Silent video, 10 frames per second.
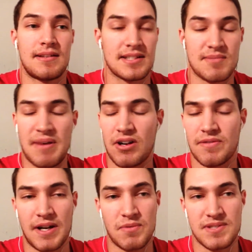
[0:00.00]
Doesn't matter
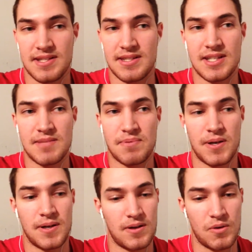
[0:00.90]
if I was asleep
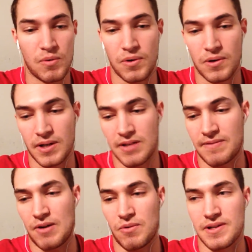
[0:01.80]
or if
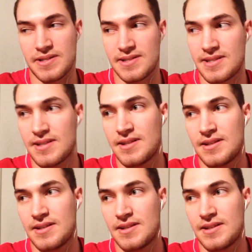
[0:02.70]
I was